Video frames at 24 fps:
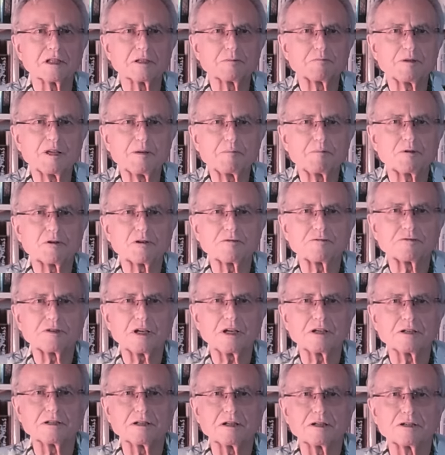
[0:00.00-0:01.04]
People have
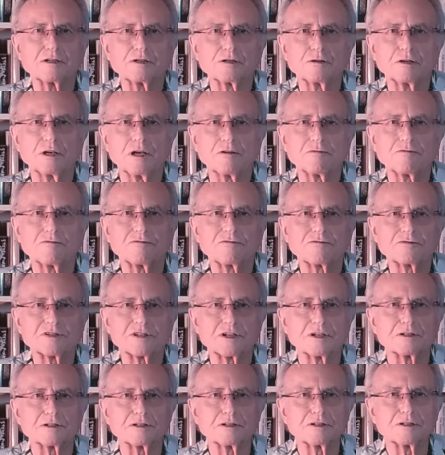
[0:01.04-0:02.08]
tended to love
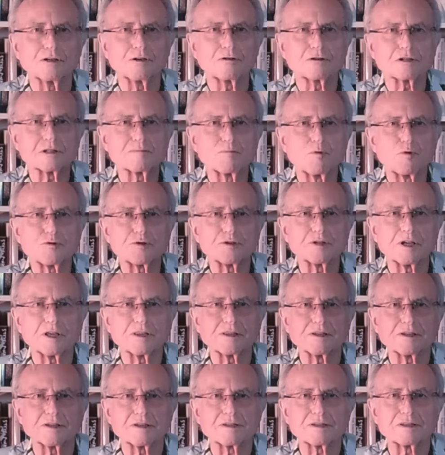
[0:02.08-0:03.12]
certain dogs more than
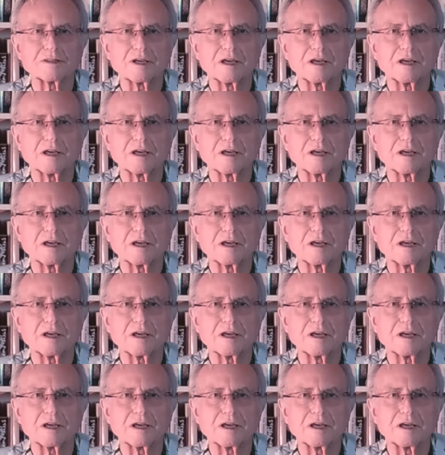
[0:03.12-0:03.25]
others,